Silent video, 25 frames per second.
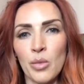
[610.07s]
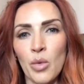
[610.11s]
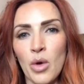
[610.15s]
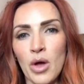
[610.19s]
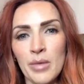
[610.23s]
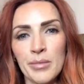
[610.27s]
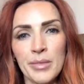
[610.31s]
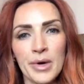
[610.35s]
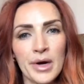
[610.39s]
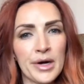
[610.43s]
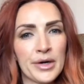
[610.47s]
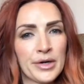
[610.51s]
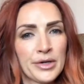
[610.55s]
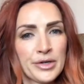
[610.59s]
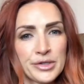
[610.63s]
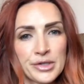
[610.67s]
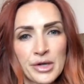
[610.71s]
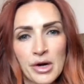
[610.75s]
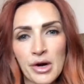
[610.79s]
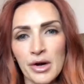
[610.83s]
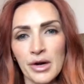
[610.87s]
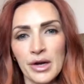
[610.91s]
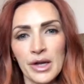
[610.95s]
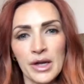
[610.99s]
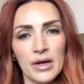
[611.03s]
Walmart or
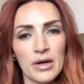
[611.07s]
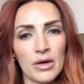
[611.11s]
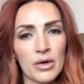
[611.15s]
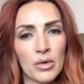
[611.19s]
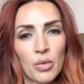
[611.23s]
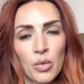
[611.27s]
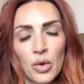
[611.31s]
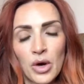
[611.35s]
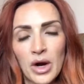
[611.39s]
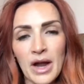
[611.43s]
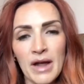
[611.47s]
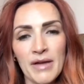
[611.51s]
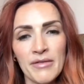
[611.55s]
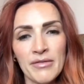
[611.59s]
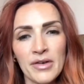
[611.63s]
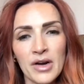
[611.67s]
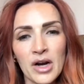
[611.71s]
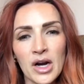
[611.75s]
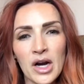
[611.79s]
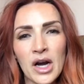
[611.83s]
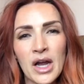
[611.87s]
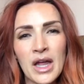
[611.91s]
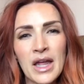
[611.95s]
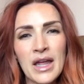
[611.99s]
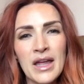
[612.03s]
Target or
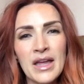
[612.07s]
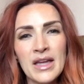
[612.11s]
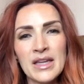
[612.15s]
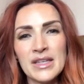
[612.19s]
wherever